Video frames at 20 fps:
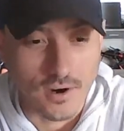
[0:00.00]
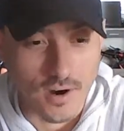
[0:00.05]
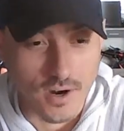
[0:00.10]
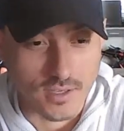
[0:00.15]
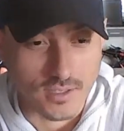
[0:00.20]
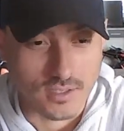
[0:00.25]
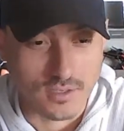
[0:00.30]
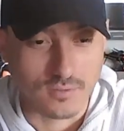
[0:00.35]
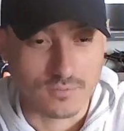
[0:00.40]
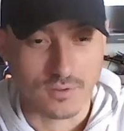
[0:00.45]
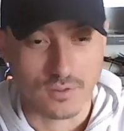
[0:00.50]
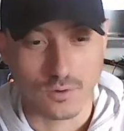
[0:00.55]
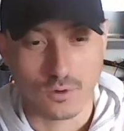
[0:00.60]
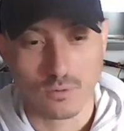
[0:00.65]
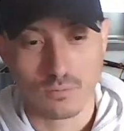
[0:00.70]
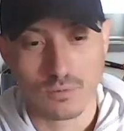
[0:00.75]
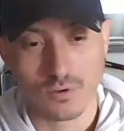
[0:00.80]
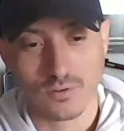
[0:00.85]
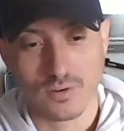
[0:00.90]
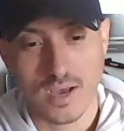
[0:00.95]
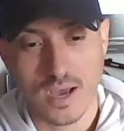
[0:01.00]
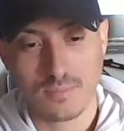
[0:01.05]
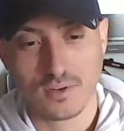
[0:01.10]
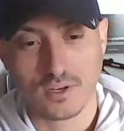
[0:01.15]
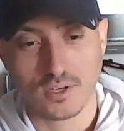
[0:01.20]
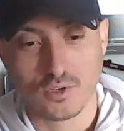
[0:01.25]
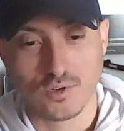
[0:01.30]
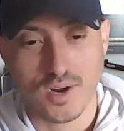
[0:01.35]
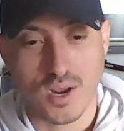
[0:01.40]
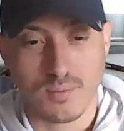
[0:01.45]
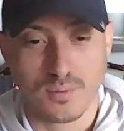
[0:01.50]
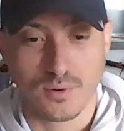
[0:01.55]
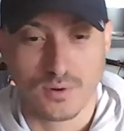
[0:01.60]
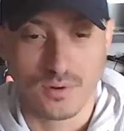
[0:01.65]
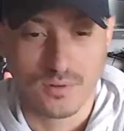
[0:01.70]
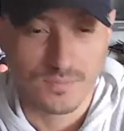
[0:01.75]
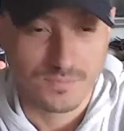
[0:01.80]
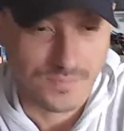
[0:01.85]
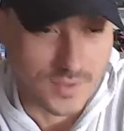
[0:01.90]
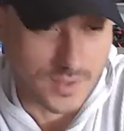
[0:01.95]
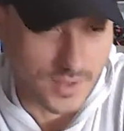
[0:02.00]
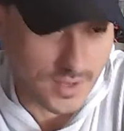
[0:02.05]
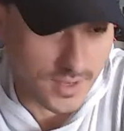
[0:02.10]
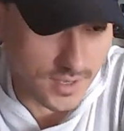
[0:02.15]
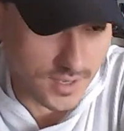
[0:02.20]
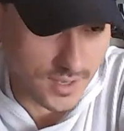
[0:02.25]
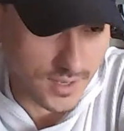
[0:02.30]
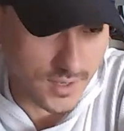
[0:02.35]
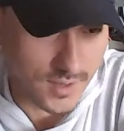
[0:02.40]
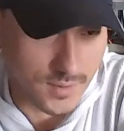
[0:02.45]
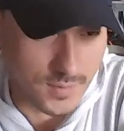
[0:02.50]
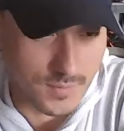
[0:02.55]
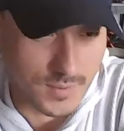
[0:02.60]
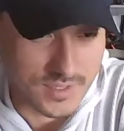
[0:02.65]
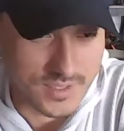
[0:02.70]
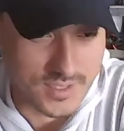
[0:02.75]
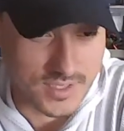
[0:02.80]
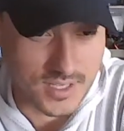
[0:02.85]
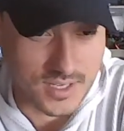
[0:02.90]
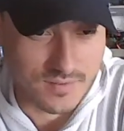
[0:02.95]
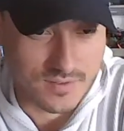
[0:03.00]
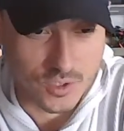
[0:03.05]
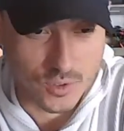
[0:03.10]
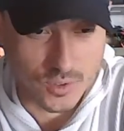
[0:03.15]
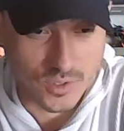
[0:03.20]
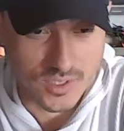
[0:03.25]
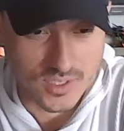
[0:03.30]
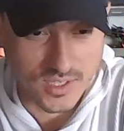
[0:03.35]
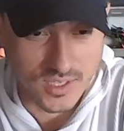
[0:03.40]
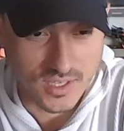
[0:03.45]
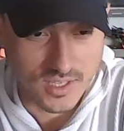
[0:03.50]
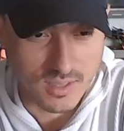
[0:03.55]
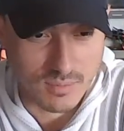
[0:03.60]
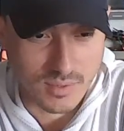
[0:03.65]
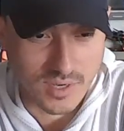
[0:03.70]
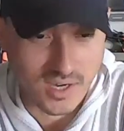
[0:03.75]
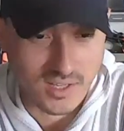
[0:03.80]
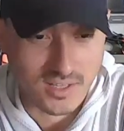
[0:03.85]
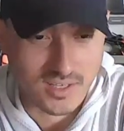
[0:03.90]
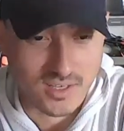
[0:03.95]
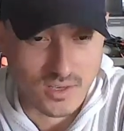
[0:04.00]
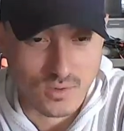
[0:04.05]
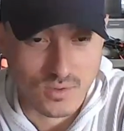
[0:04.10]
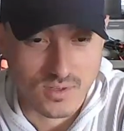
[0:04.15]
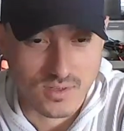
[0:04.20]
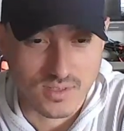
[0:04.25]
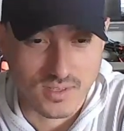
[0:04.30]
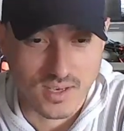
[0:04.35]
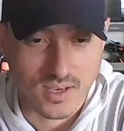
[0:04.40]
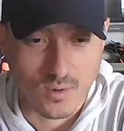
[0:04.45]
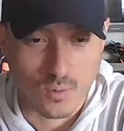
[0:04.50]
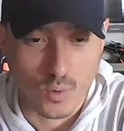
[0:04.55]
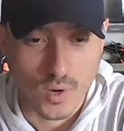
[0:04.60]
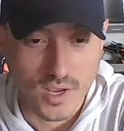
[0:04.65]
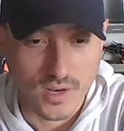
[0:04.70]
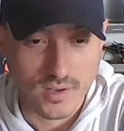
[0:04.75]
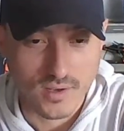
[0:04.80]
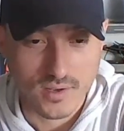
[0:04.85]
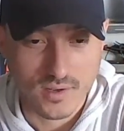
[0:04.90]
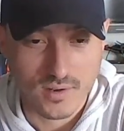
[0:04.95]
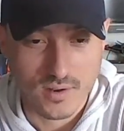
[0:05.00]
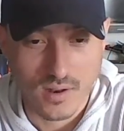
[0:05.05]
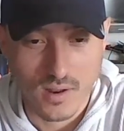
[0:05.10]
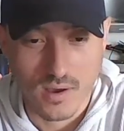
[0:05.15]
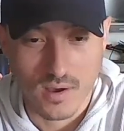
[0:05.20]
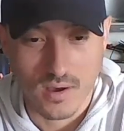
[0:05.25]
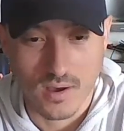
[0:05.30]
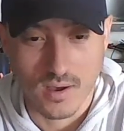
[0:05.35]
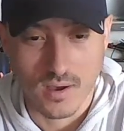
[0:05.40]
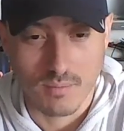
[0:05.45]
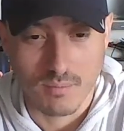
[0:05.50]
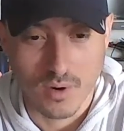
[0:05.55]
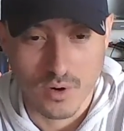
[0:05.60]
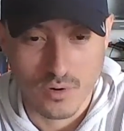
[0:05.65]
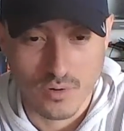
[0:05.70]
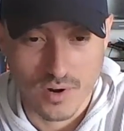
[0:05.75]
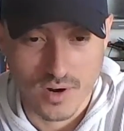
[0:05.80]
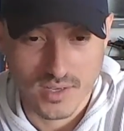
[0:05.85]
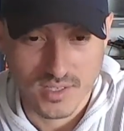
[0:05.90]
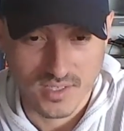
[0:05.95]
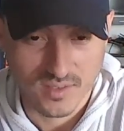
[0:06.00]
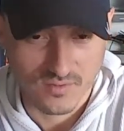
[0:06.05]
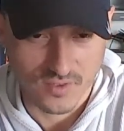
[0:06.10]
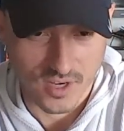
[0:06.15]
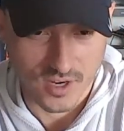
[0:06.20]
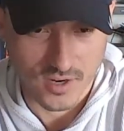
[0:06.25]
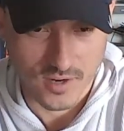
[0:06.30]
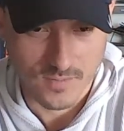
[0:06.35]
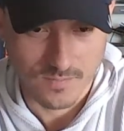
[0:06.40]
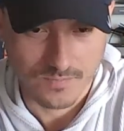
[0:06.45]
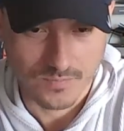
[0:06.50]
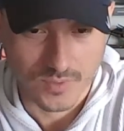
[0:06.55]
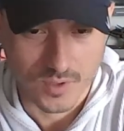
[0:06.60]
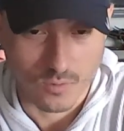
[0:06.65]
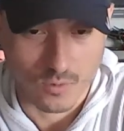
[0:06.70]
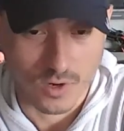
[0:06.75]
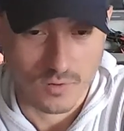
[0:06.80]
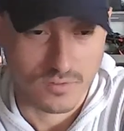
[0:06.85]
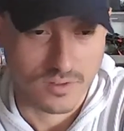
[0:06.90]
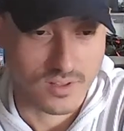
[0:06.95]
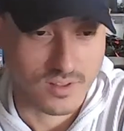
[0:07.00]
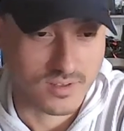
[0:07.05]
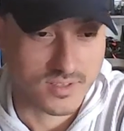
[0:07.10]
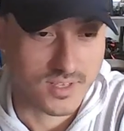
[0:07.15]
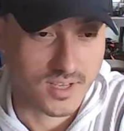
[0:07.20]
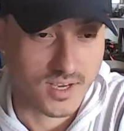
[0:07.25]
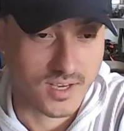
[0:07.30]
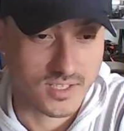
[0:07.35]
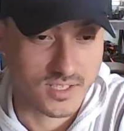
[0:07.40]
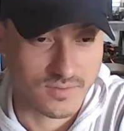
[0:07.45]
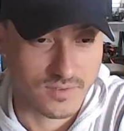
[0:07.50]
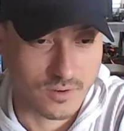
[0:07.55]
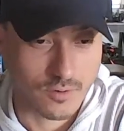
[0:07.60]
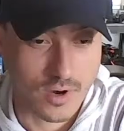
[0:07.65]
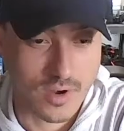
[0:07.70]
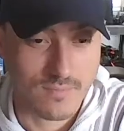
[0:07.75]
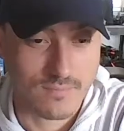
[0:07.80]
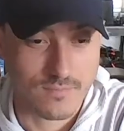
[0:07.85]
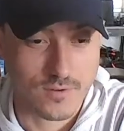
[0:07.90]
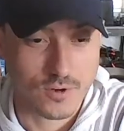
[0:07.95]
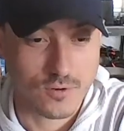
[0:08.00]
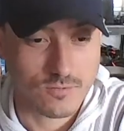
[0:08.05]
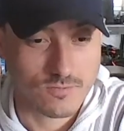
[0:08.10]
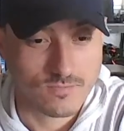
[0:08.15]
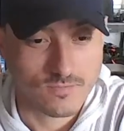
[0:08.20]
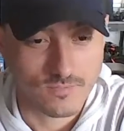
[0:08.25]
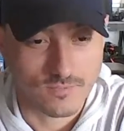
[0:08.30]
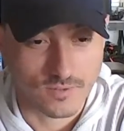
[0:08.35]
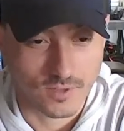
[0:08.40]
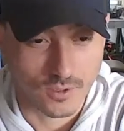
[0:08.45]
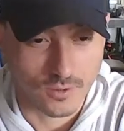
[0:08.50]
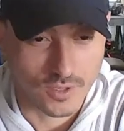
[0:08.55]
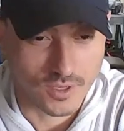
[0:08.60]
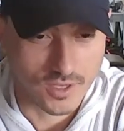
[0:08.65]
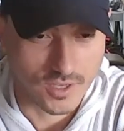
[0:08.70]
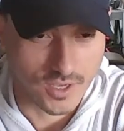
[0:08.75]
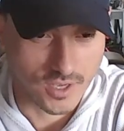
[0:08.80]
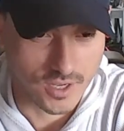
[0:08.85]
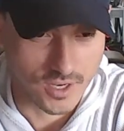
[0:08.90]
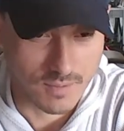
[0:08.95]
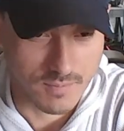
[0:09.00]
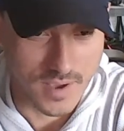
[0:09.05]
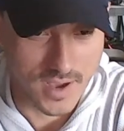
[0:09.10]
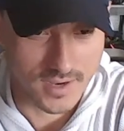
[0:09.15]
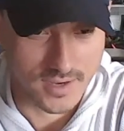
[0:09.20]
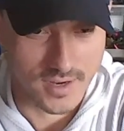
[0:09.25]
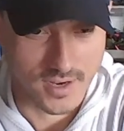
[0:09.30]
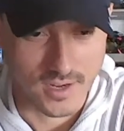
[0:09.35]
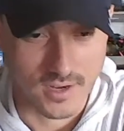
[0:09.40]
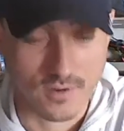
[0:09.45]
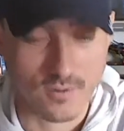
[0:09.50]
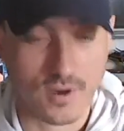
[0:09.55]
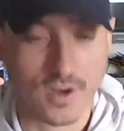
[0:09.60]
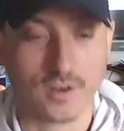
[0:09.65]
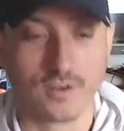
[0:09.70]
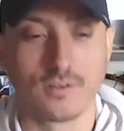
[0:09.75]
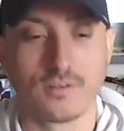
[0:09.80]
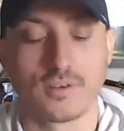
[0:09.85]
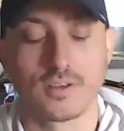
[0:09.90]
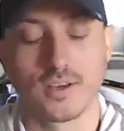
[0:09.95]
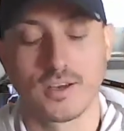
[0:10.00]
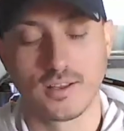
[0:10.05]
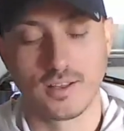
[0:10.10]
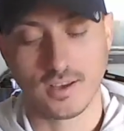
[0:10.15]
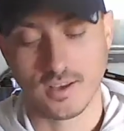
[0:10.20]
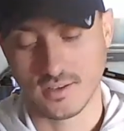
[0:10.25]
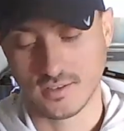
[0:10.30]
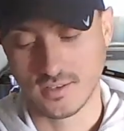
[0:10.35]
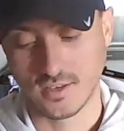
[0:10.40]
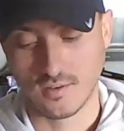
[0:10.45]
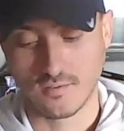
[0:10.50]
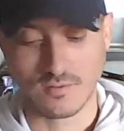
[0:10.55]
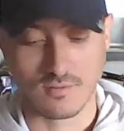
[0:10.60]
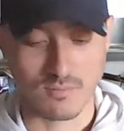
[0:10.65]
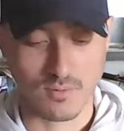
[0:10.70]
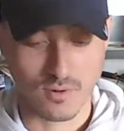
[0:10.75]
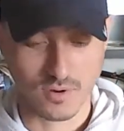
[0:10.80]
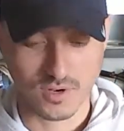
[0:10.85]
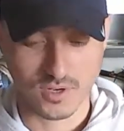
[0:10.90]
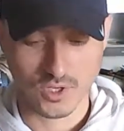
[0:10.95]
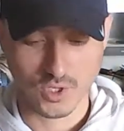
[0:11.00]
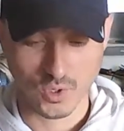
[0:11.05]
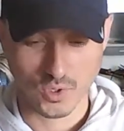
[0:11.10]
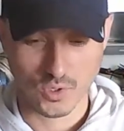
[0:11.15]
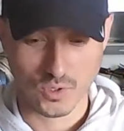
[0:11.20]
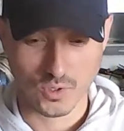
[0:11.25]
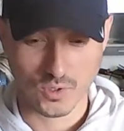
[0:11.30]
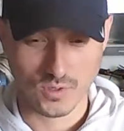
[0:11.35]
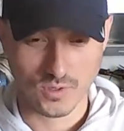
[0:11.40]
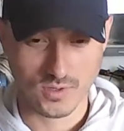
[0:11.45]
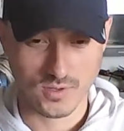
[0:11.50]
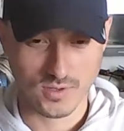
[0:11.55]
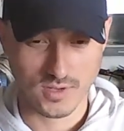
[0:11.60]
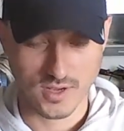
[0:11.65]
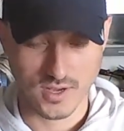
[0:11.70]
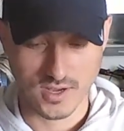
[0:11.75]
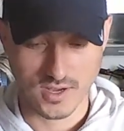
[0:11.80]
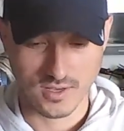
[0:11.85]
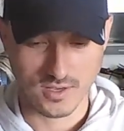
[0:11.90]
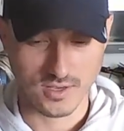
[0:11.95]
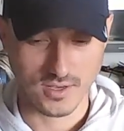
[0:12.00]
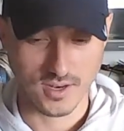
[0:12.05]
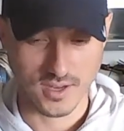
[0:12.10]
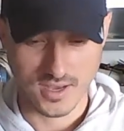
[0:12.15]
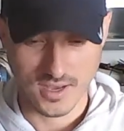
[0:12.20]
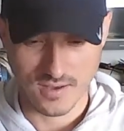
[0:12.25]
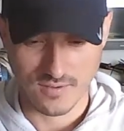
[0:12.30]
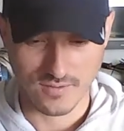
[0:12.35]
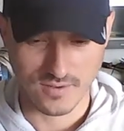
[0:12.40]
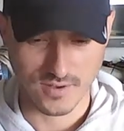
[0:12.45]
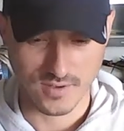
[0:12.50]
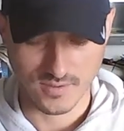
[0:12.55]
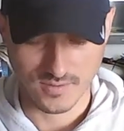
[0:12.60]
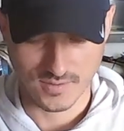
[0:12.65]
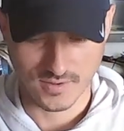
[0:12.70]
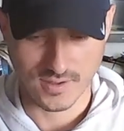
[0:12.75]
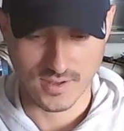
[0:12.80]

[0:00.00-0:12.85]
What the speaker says: All right, so for the orbital haptic trackball, instead of a joystick, the pilot uses a weighted motorized sphere, roughly the size of a grapefruit, floating in a magnetic cradle. Again, like I said, for more control, you could have it